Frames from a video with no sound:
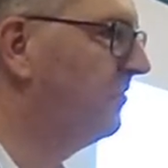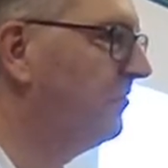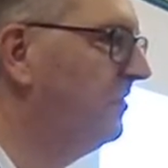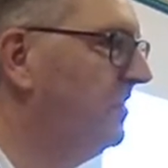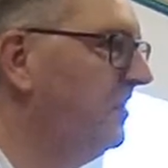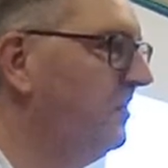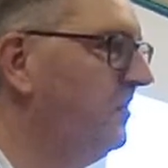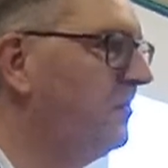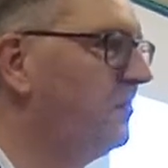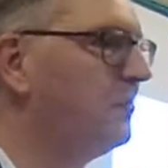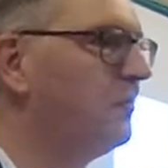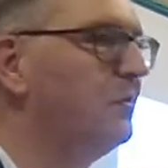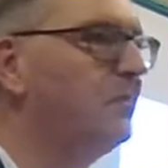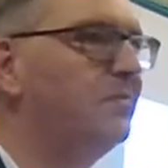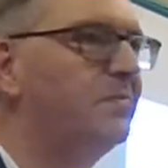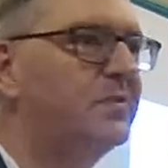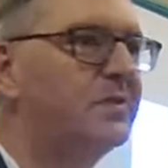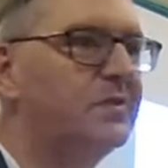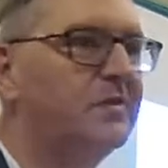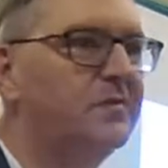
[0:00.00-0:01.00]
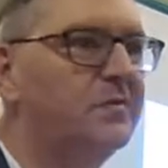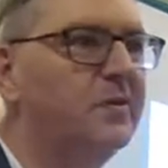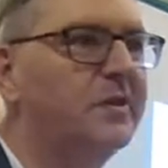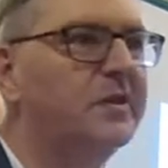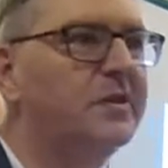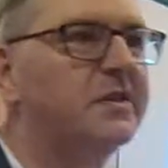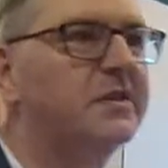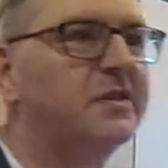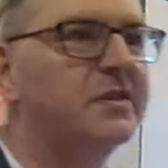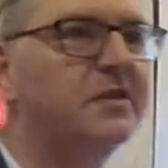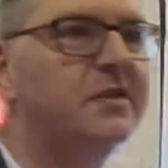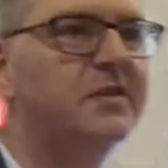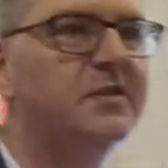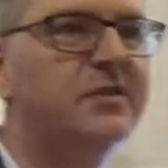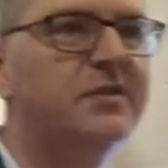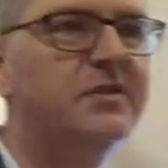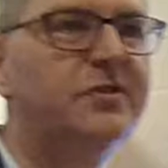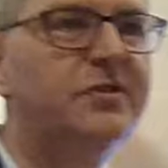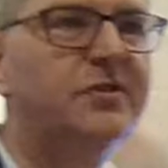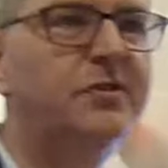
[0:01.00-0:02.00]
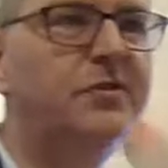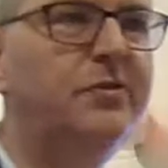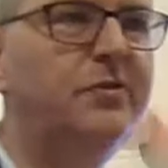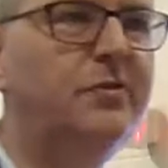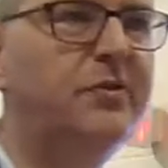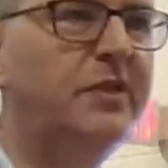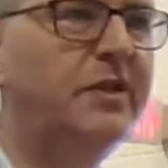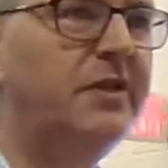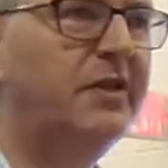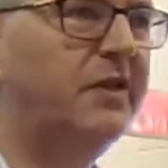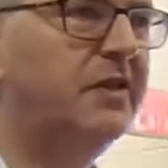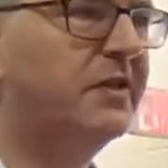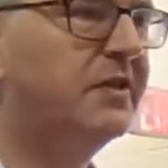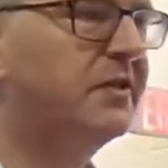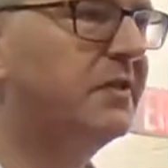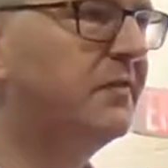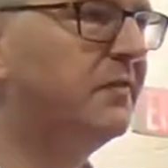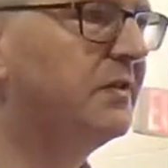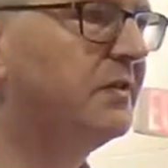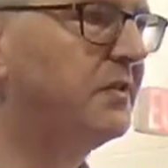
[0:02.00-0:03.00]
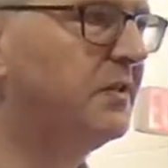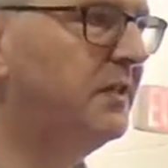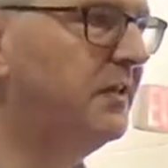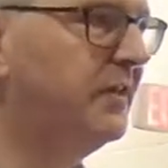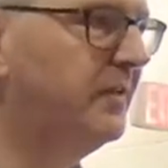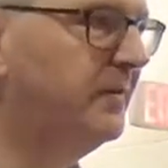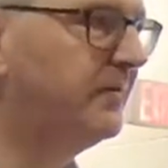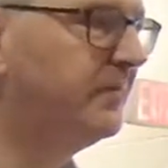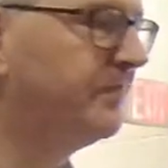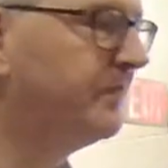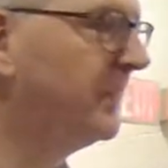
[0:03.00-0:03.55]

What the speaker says: three groups of witnesses to the Nativity.